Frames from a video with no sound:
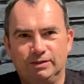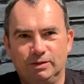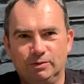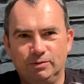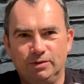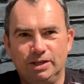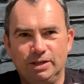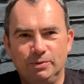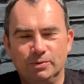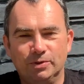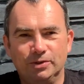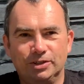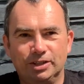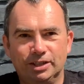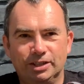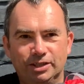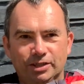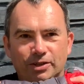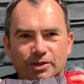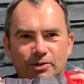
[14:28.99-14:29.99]
I really
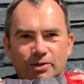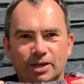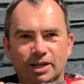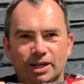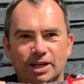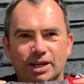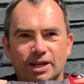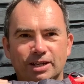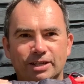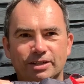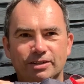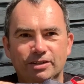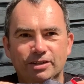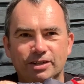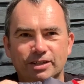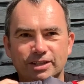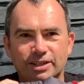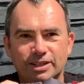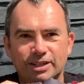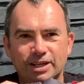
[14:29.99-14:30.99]
wanted to. So you
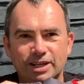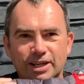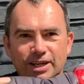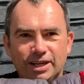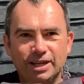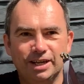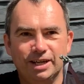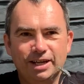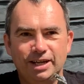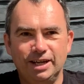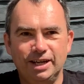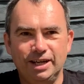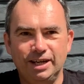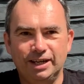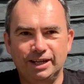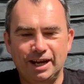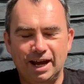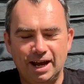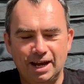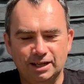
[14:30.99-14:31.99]
can see
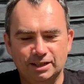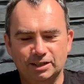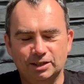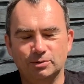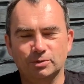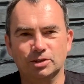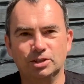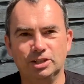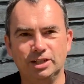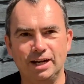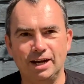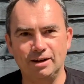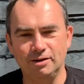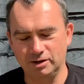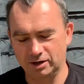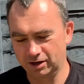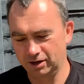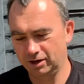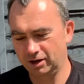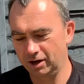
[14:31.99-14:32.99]
it can squash
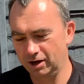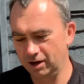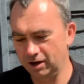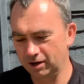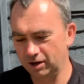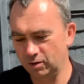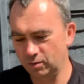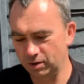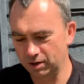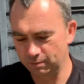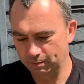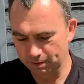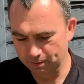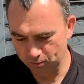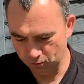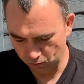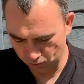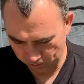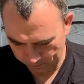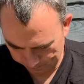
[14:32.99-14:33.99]
down quite a
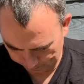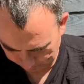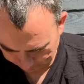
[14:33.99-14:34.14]
bit more.